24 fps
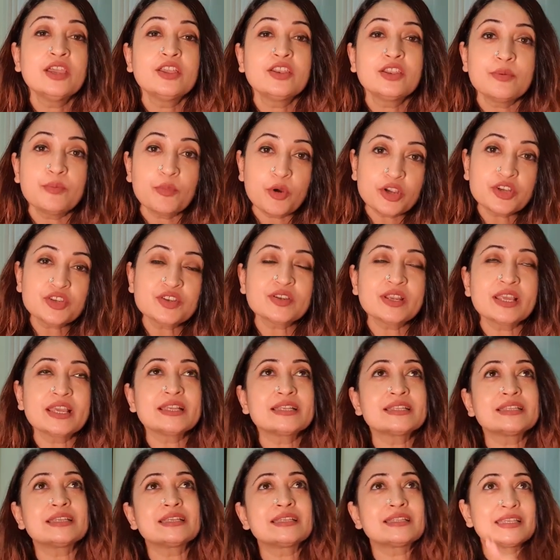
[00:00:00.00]
Now,
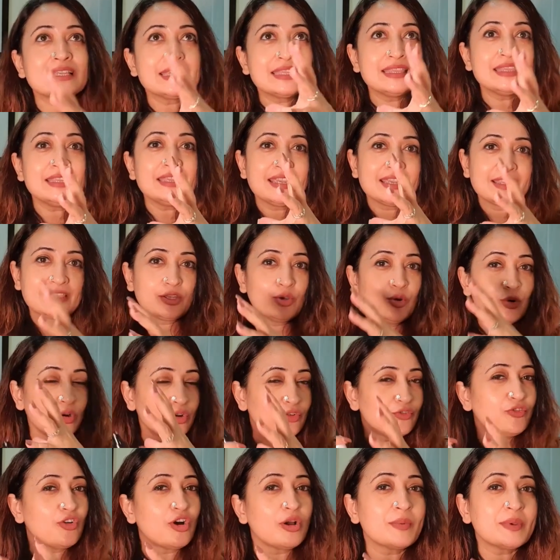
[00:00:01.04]
moisturizers, in the end, the
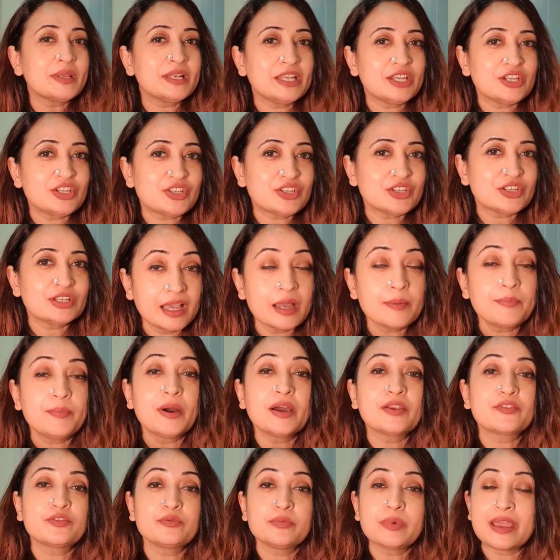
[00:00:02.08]
whole formulation,
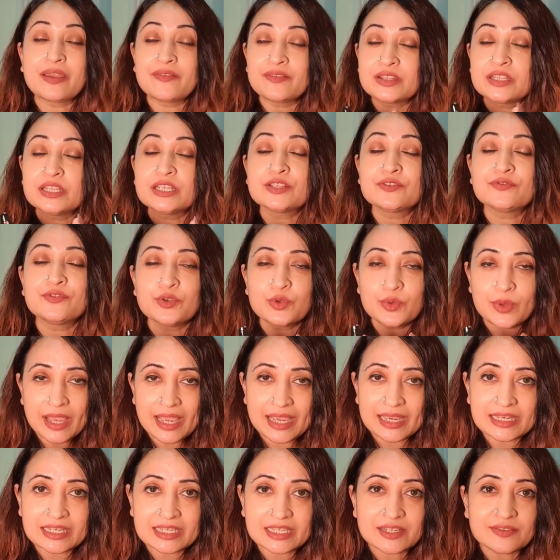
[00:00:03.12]
apart from having these few
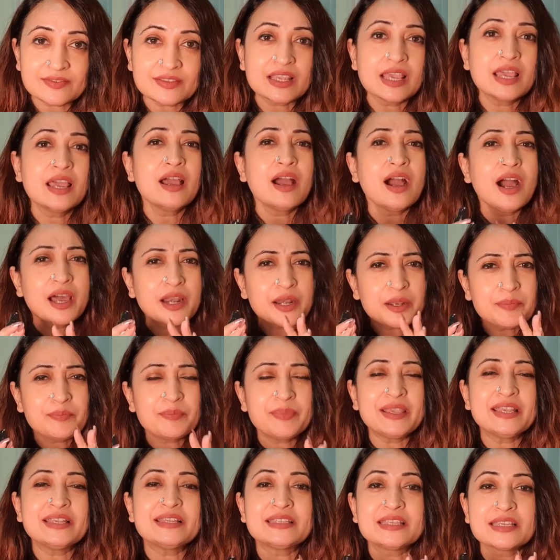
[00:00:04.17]
actives, are a
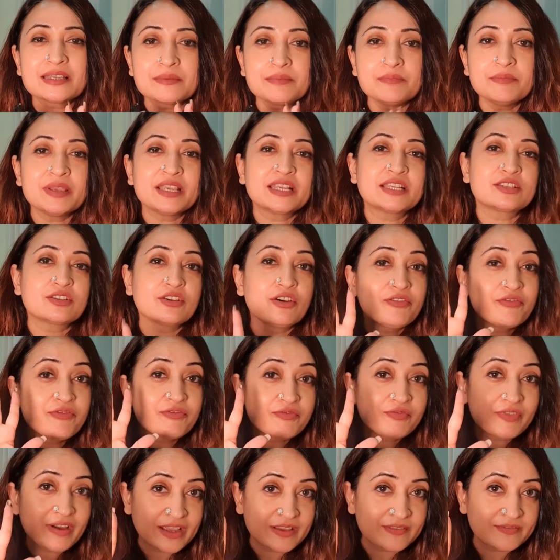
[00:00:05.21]
basic mix of
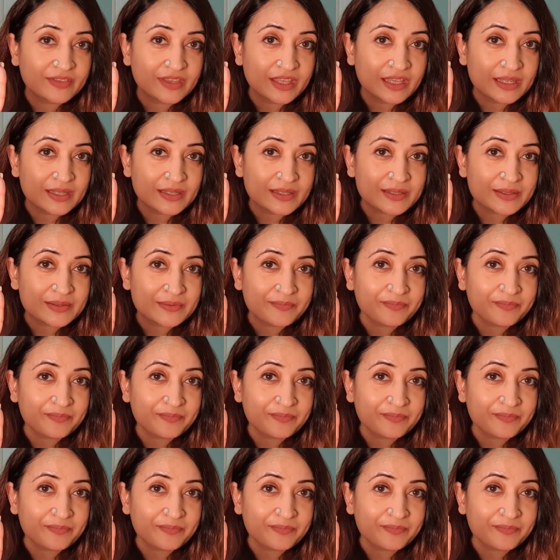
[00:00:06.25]
five things.